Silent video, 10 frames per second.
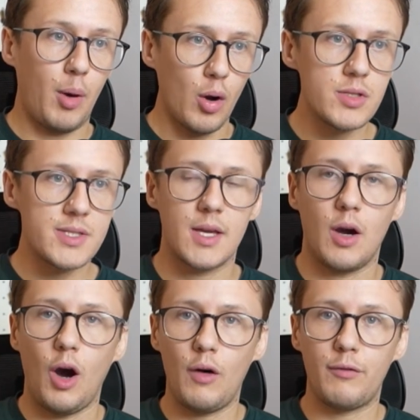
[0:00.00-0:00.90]
posting
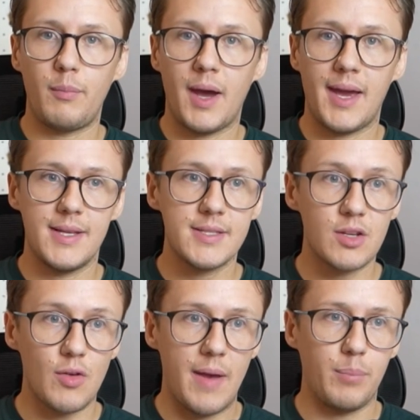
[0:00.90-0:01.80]
of my
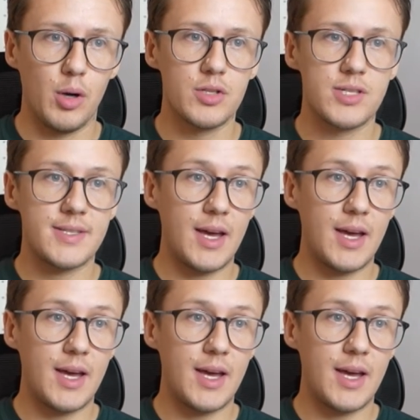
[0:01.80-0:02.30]
Instagram posts.